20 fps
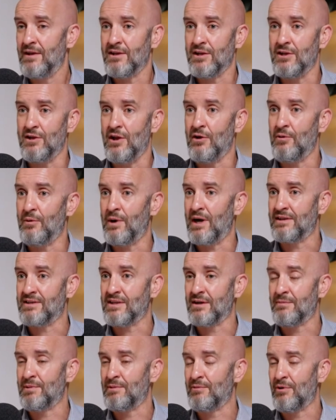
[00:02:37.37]
I
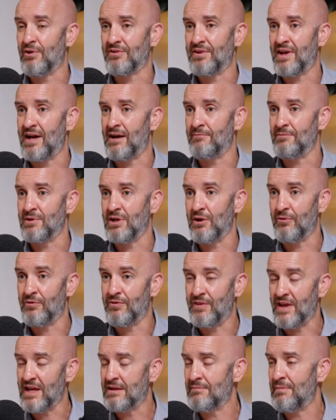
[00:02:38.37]
tell people all the time,
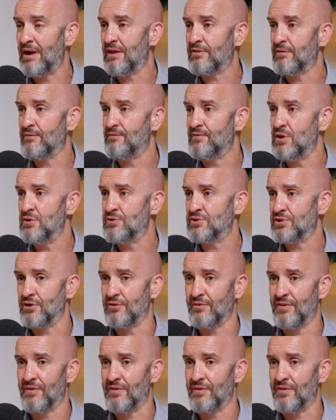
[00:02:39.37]
think about the future.